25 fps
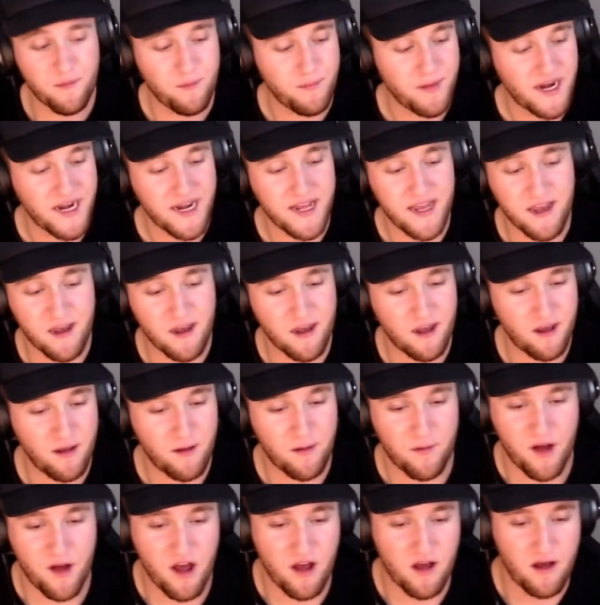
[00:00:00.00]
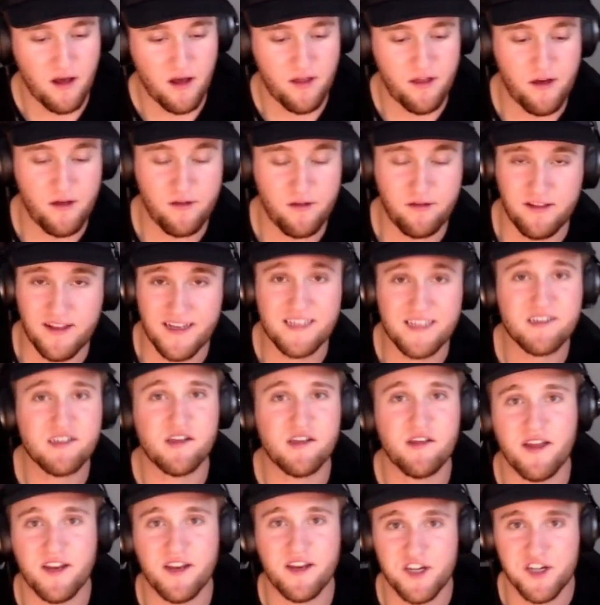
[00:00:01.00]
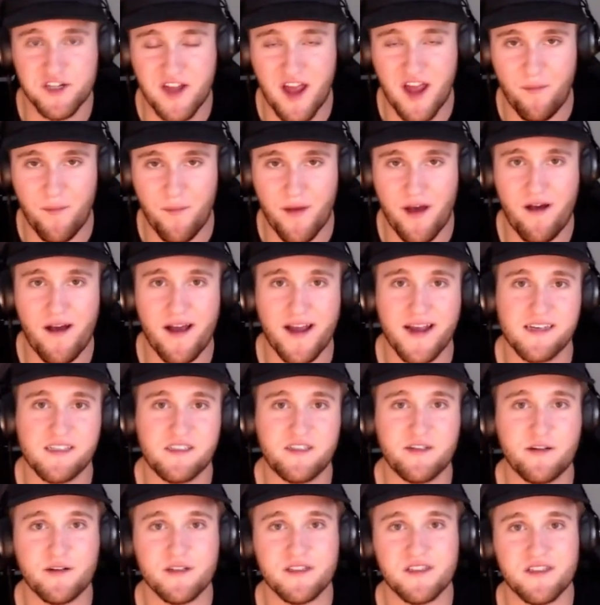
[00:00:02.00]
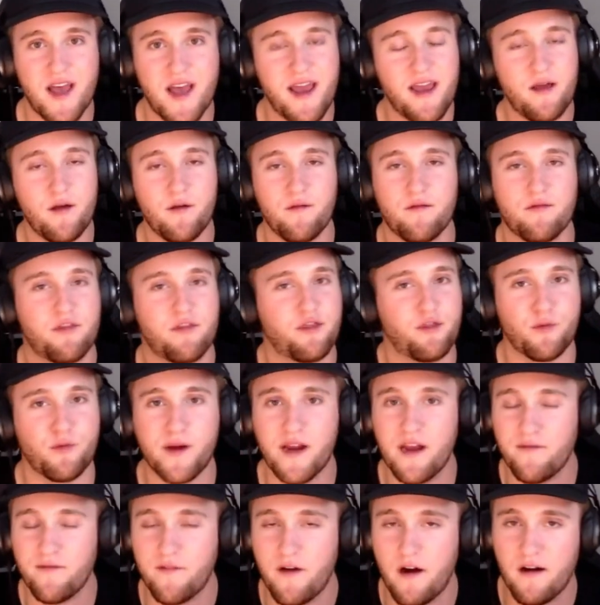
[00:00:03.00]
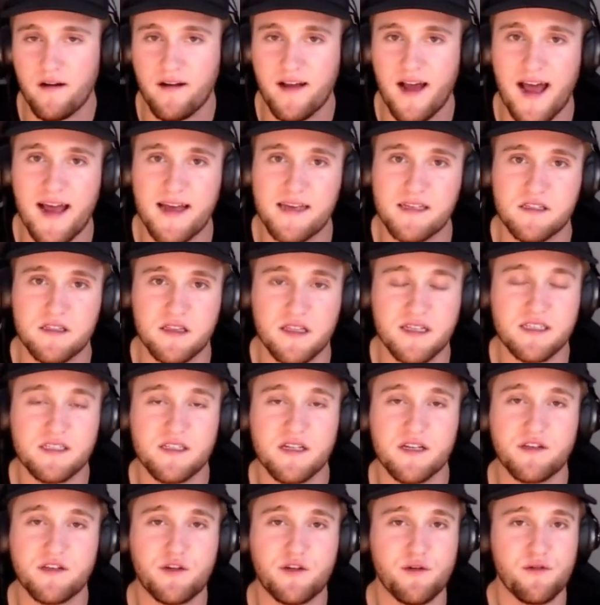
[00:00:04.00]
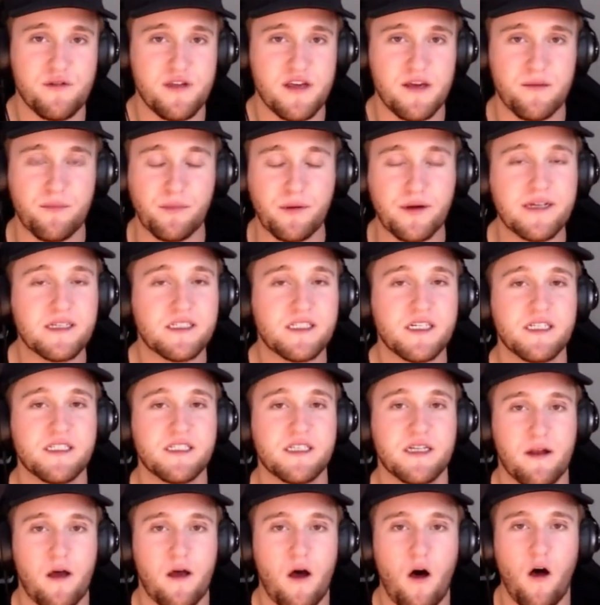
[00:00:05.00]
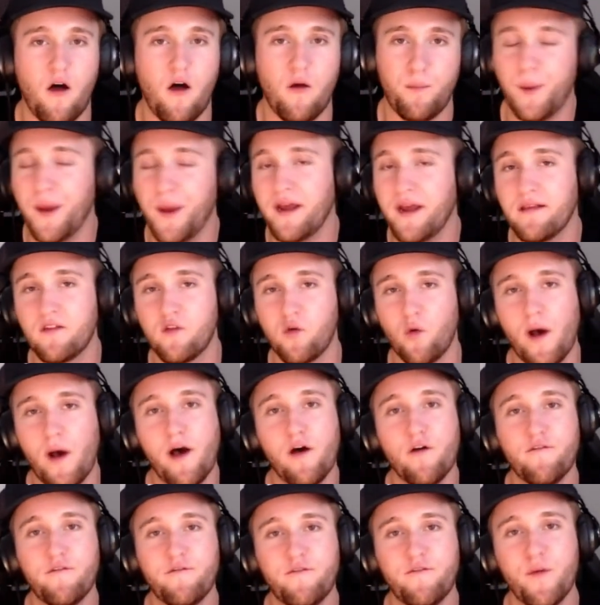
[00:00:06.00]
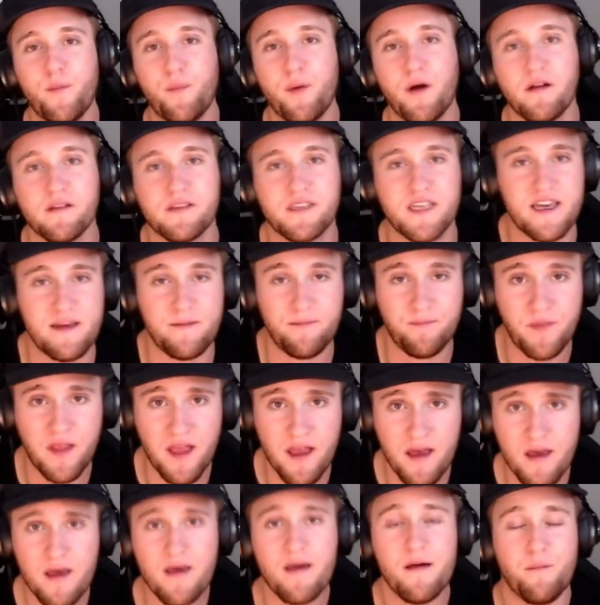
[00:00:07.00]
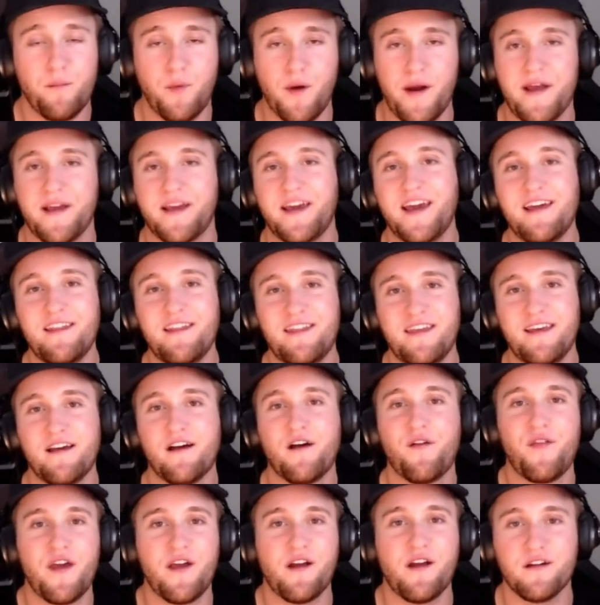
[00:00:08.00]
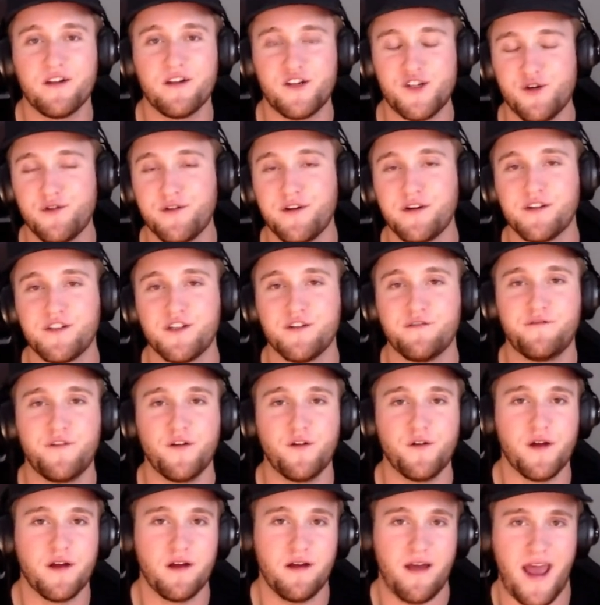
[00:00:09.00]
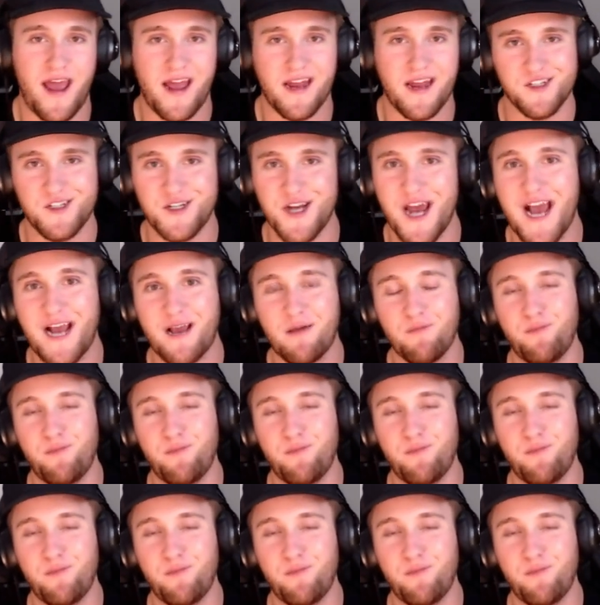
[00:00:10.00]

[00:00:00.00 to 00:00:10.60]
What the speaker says: media list that just came out, I guess you could say, 3 of our guys listed to the preseason all Big 12 football team. Brant Kuithe on there, Junior Tafuna, and Jack